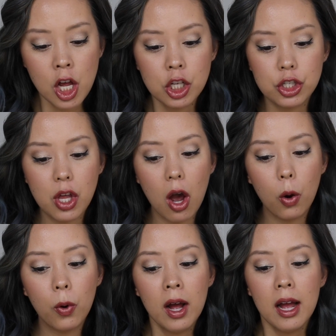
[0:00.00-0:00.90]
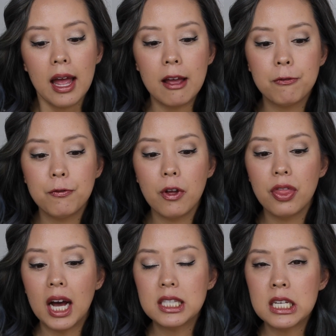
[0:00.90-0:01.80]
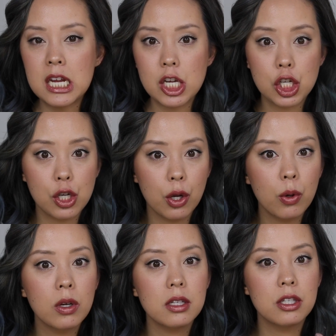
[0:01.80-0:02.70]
So if that's an issue,